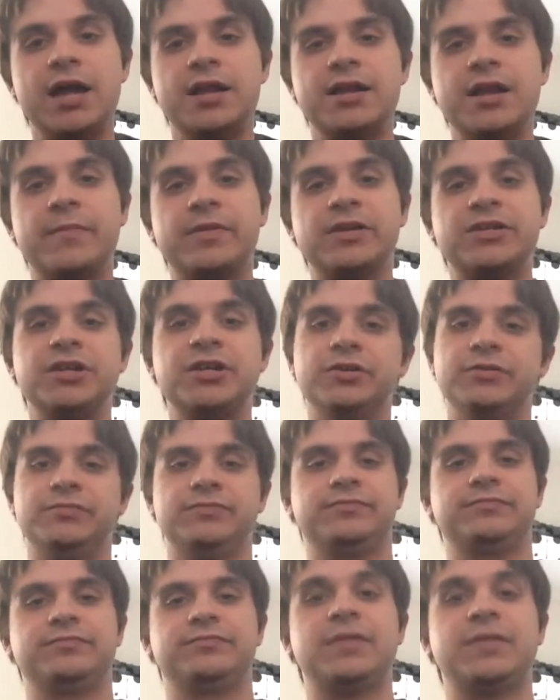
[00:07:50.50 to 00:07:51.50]
Number 2,
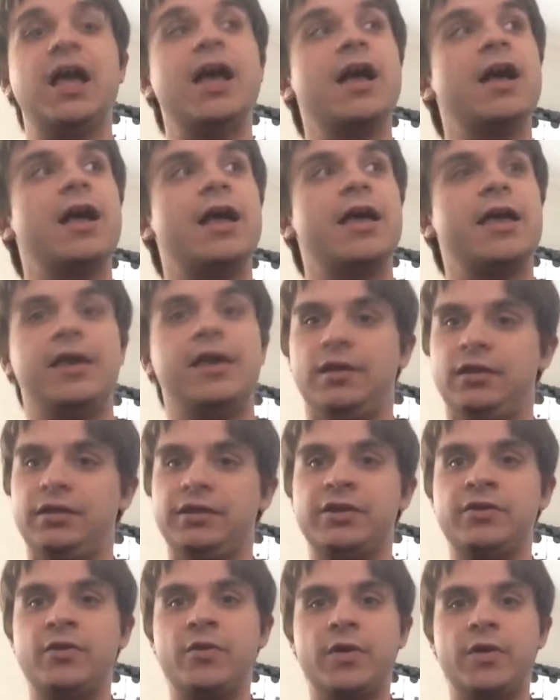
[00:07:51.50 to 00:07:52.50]

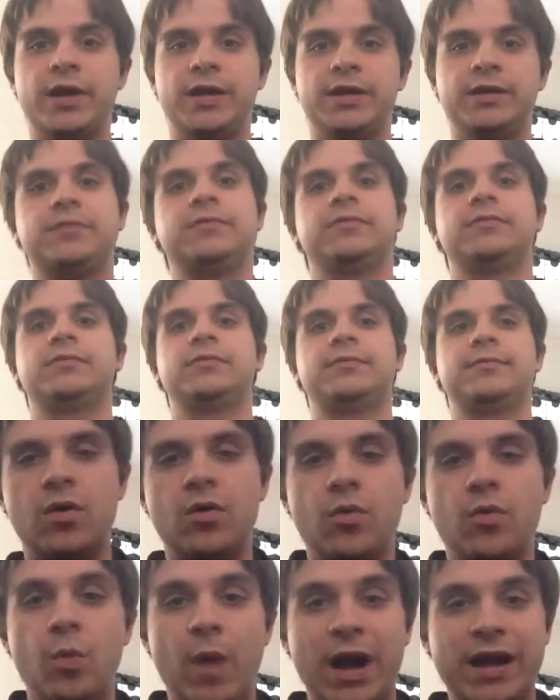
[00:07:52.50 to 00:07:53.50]
Illinois.
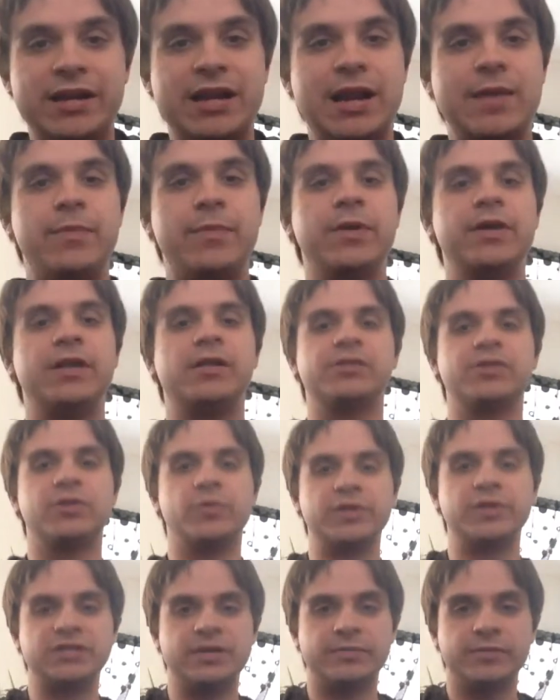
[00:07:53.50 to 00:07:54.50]
Why did I put
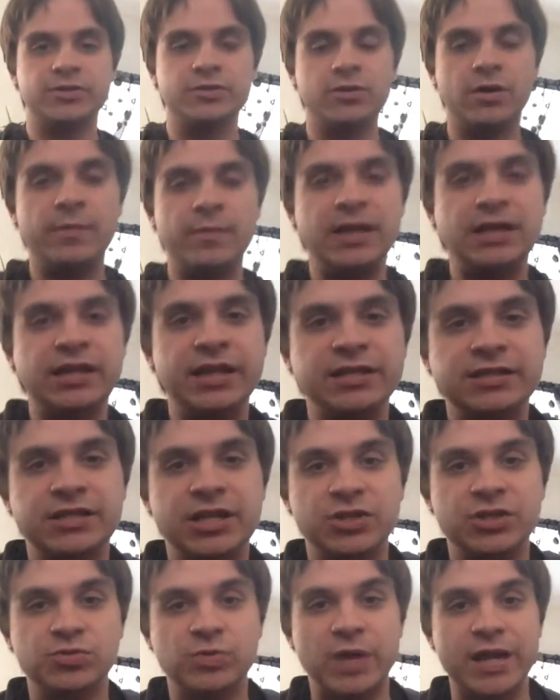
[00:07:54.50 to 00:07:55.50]
Illinois as number 2 on my list,
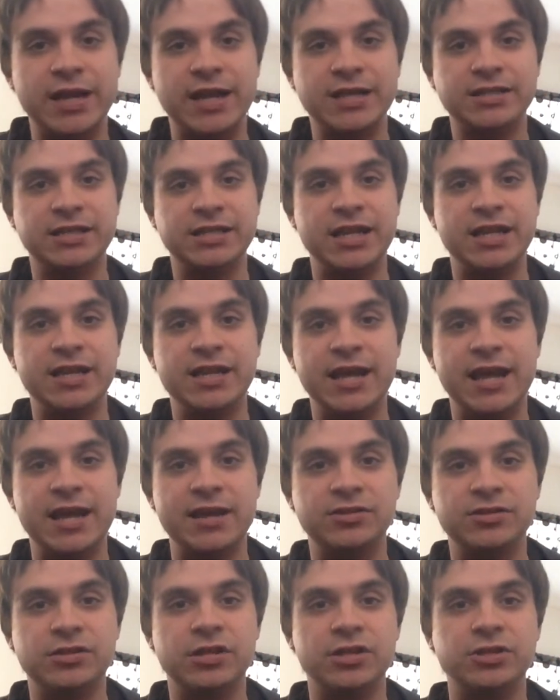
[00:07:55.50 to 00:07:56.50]
and it's right next to
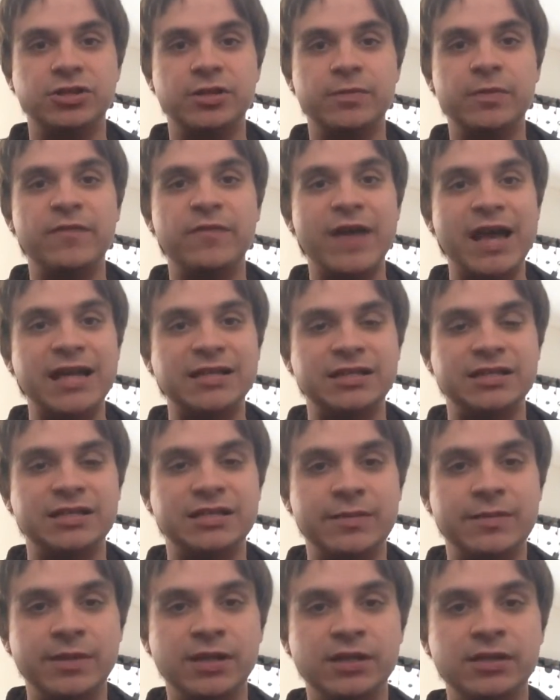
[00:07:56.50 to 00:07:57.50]
Indiana, so they should be vastly
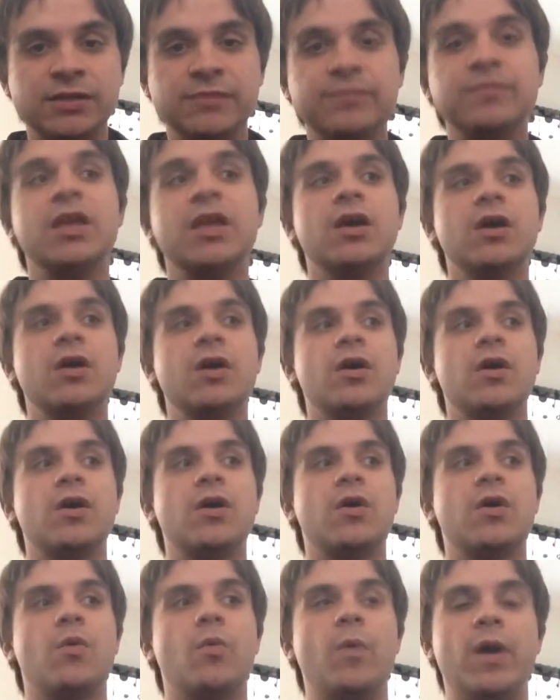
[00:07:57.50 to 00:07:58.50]
similar?
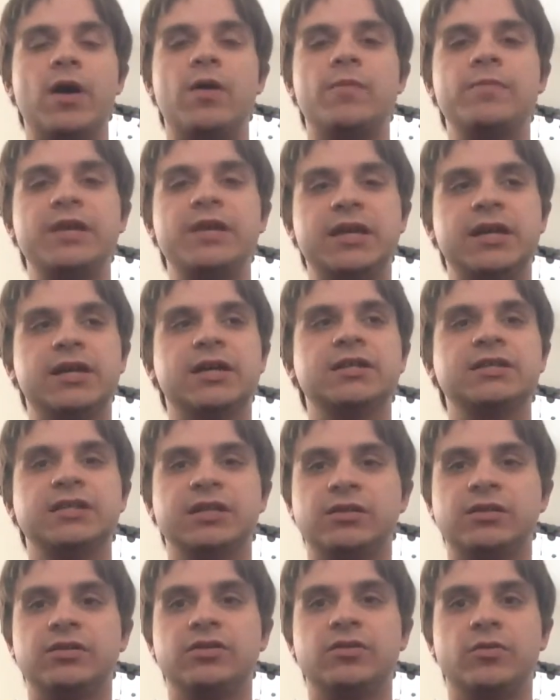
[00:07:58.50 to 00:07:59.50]
Well, because
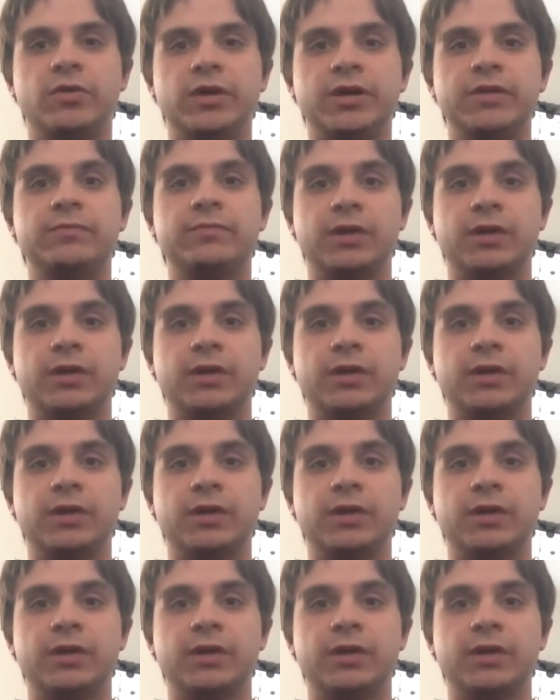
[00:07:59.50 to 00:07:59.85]
Illinois